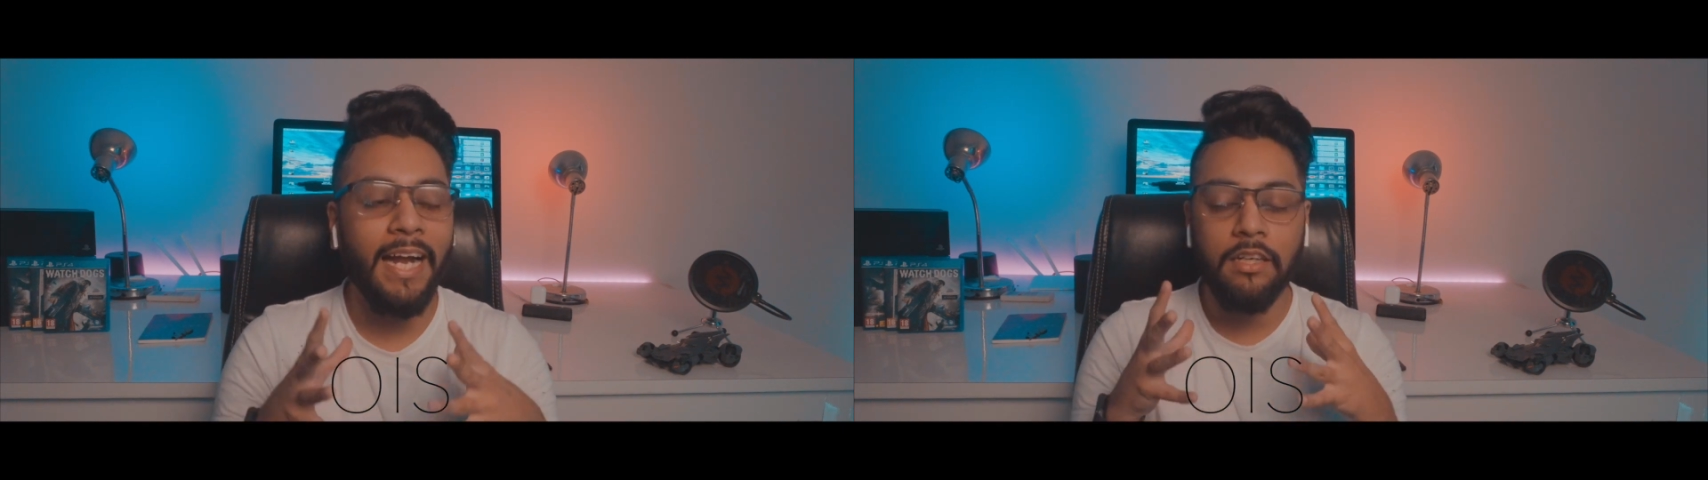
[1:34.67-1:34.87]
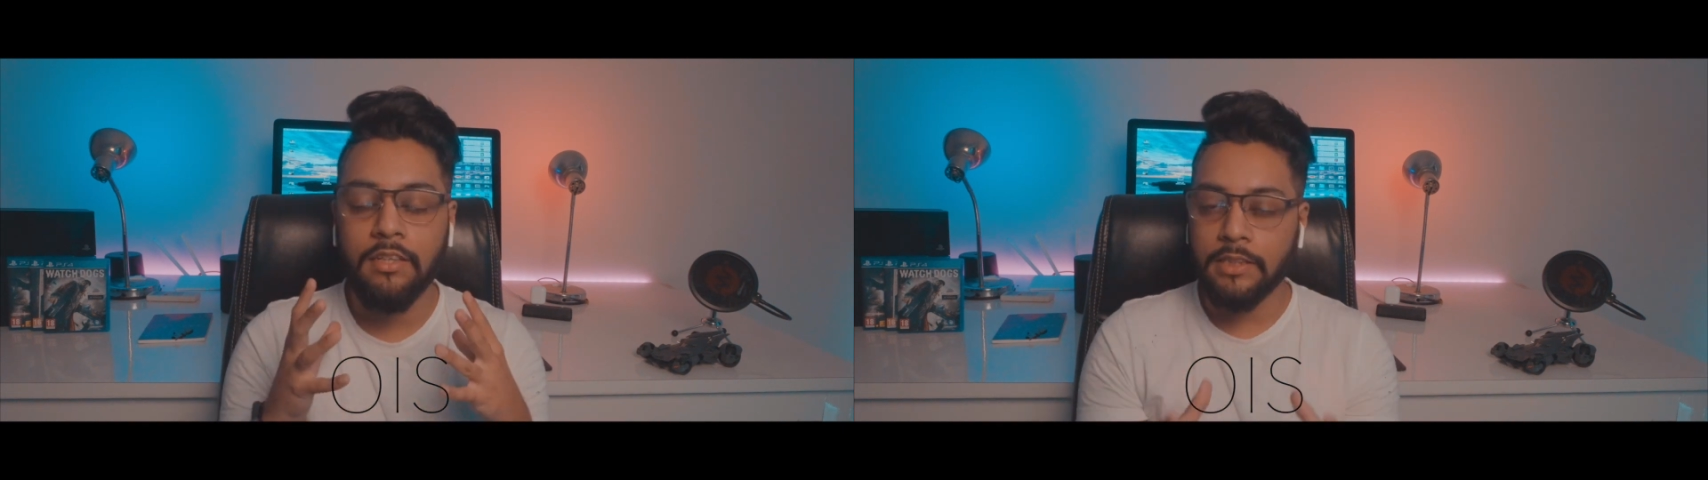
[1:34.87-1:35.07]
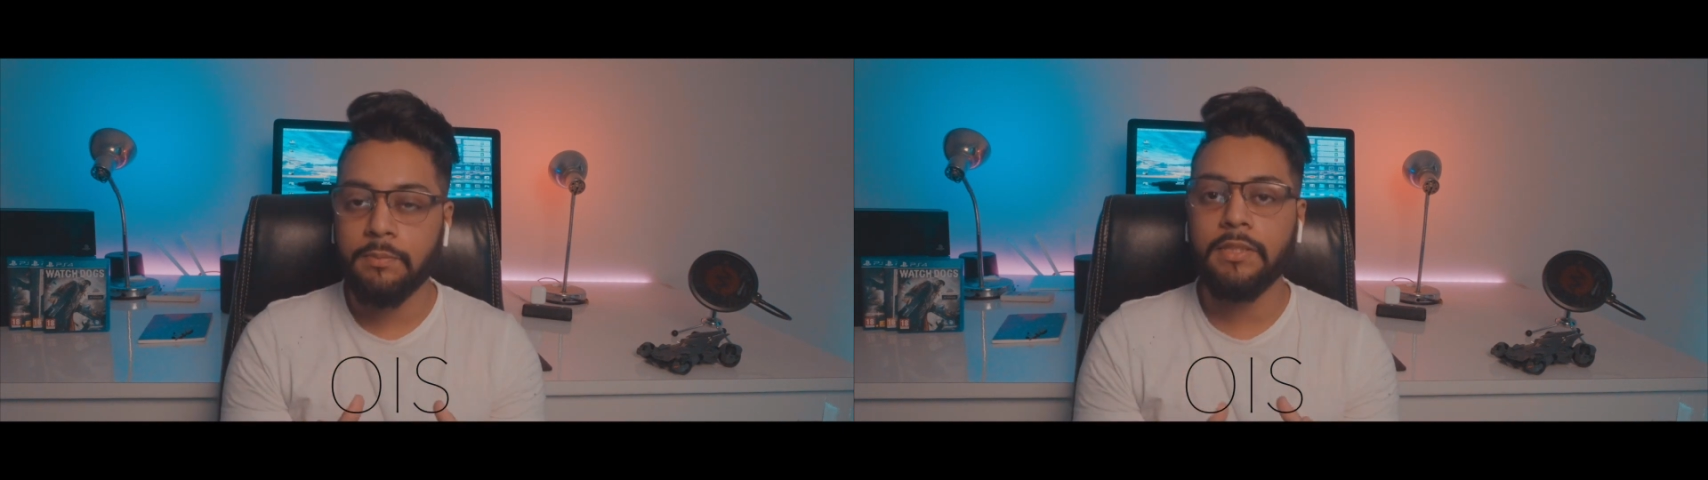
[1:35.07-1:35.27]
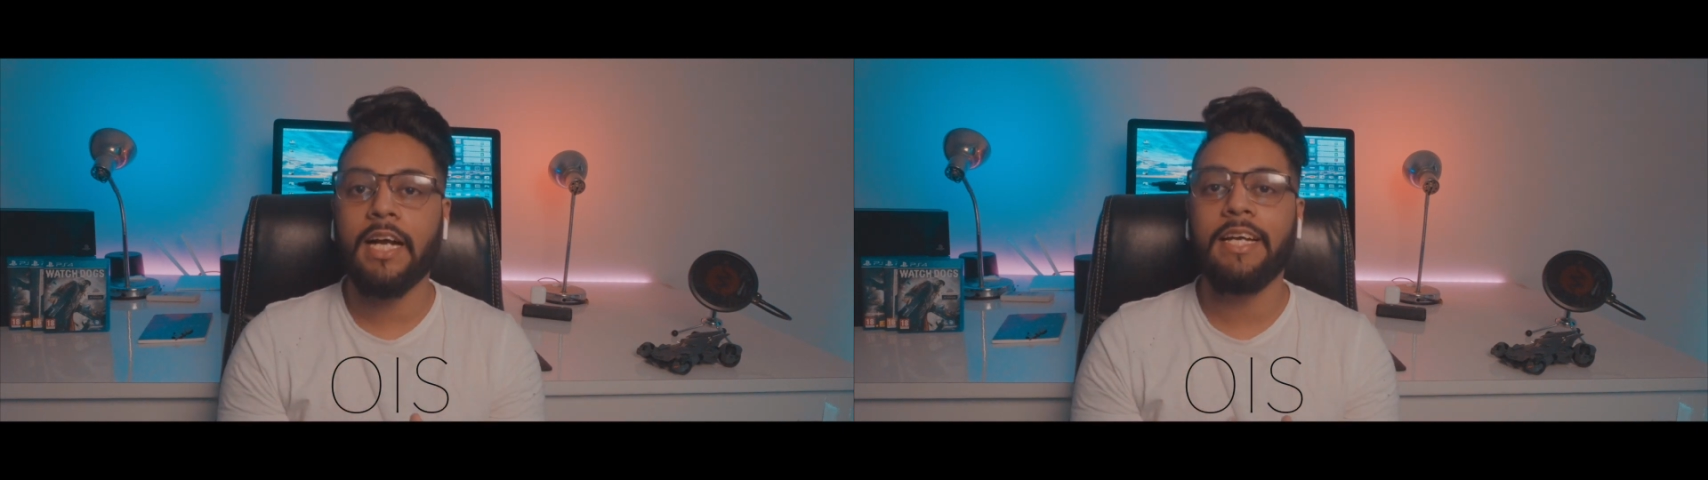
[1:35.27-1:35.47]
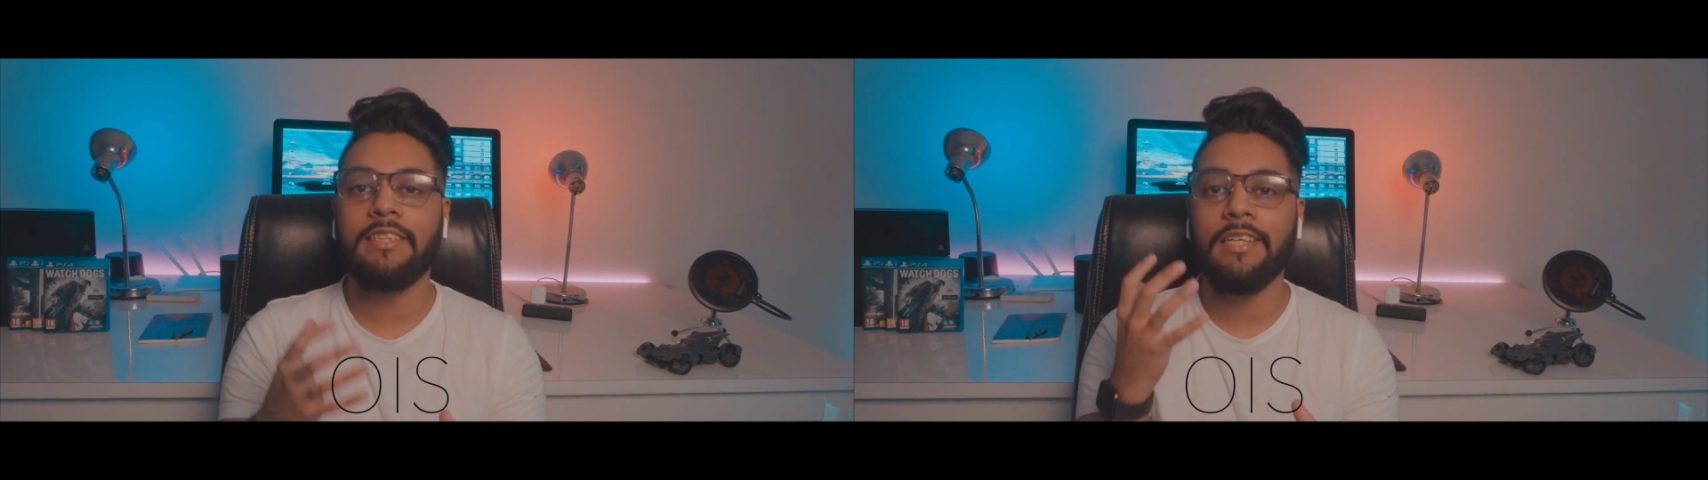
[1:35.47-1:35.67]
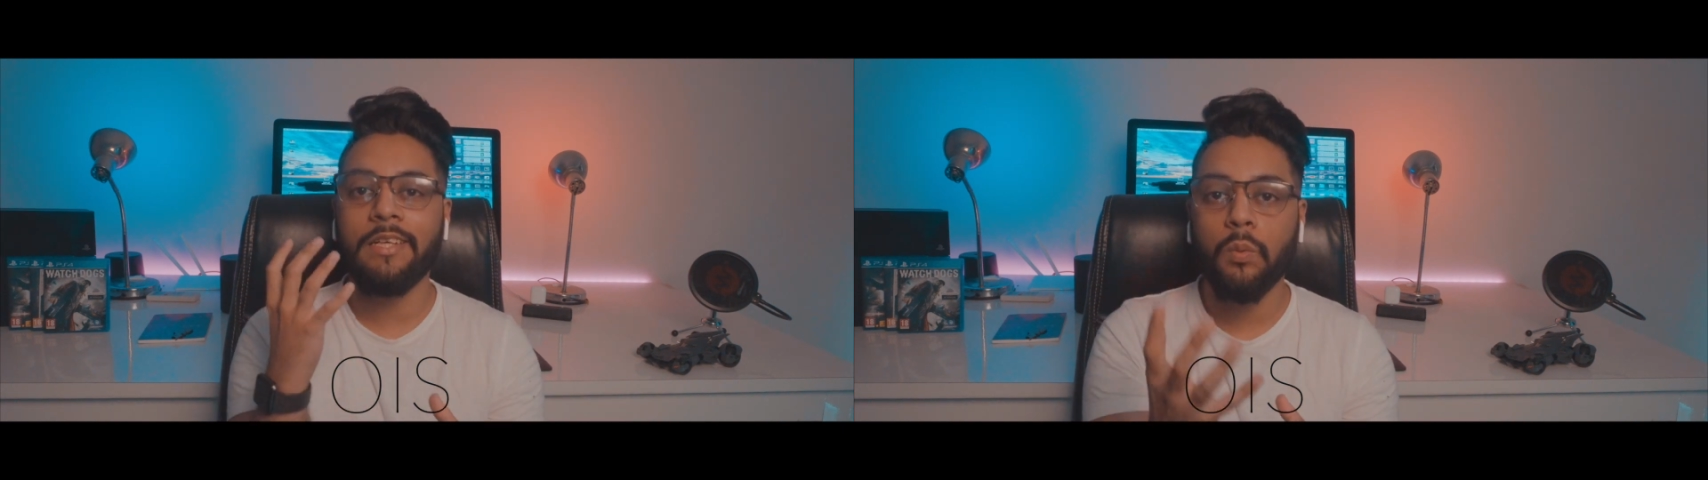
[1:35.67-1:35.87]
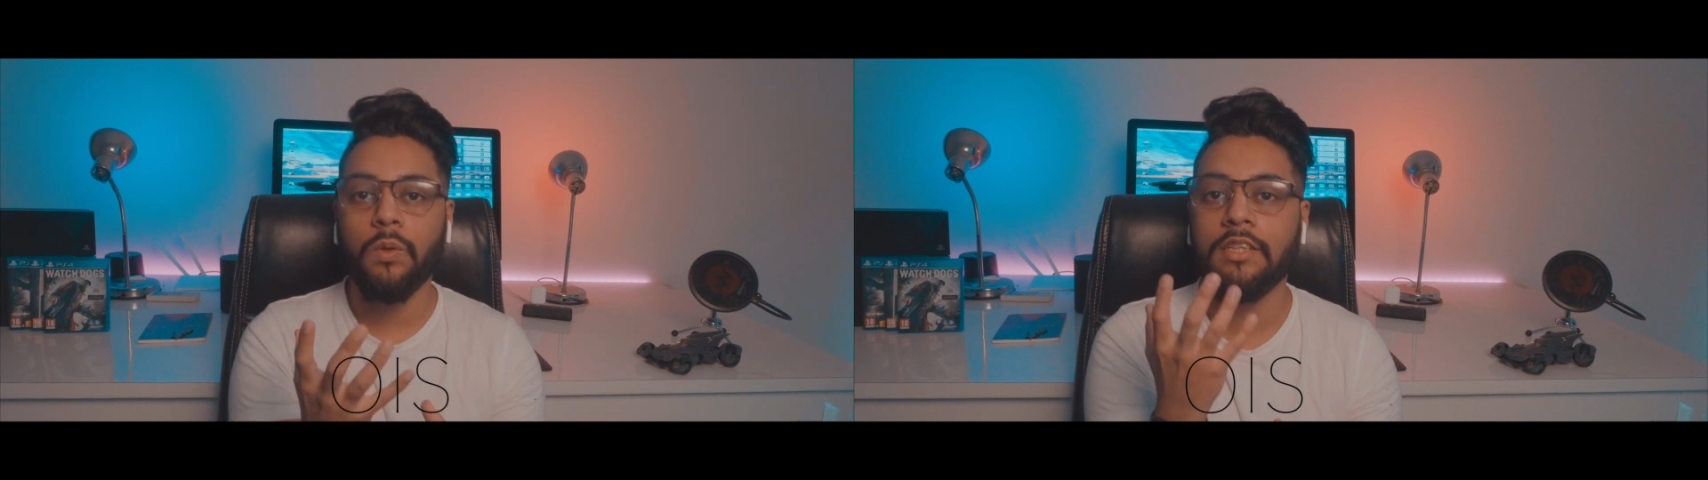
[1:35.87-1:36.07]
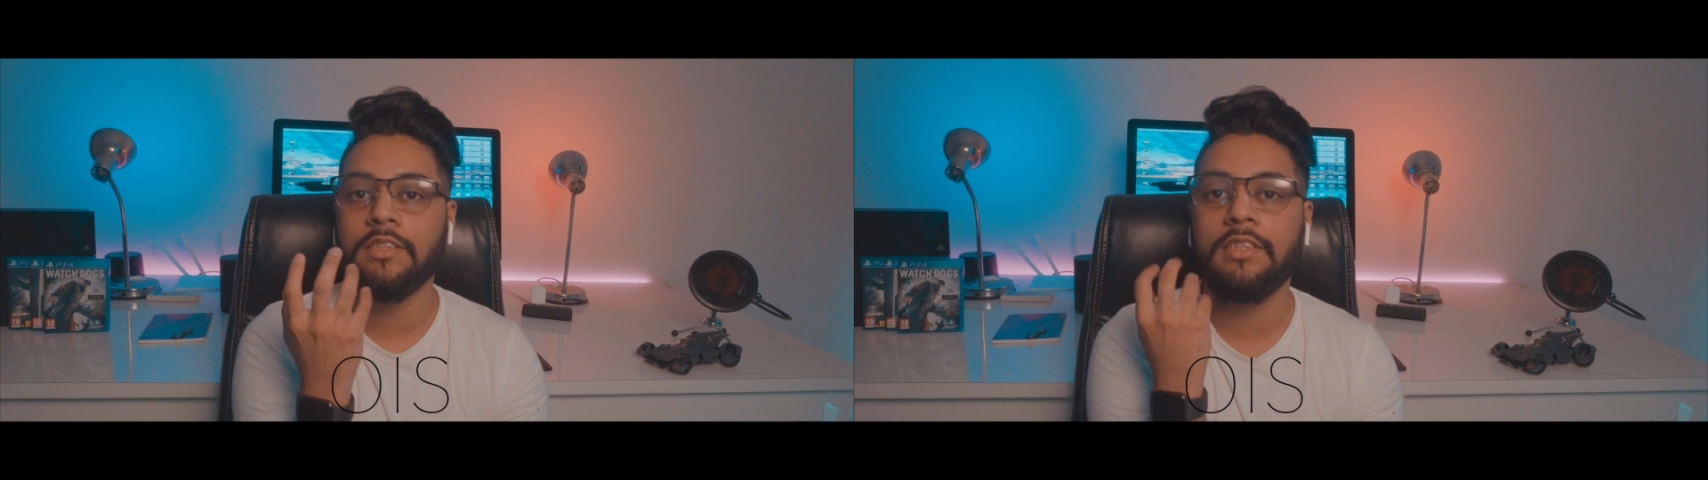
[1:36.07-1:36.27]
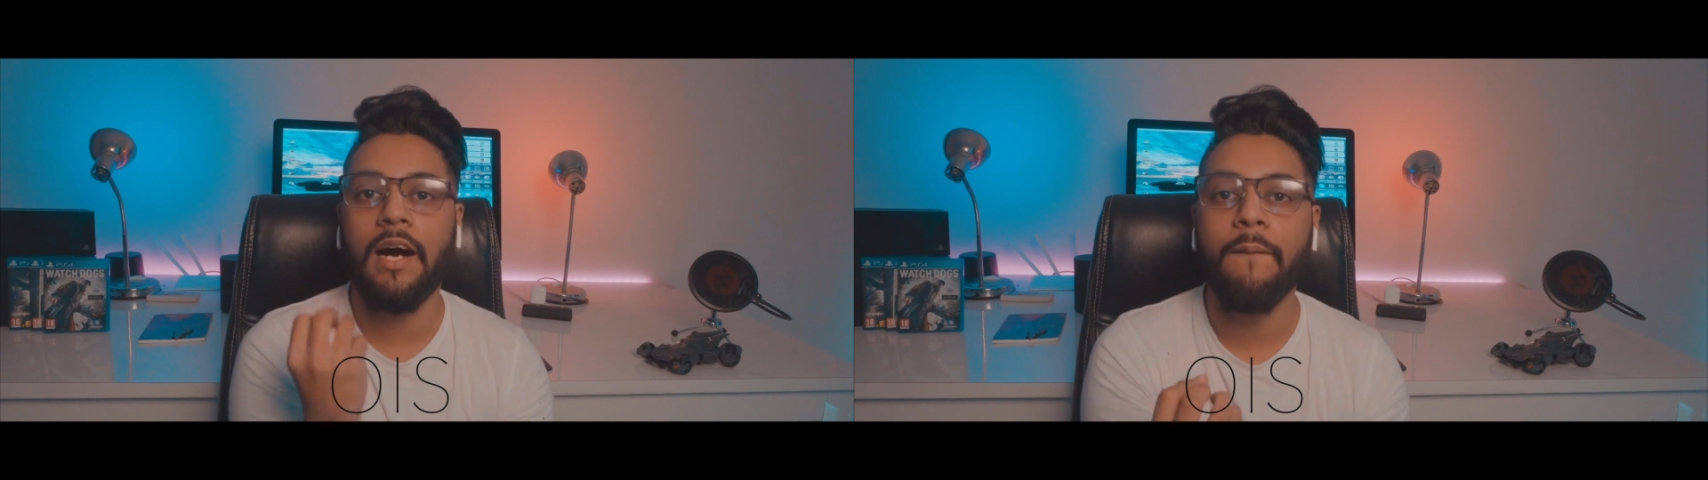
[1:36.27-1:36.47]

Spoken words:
and trust me guys, it works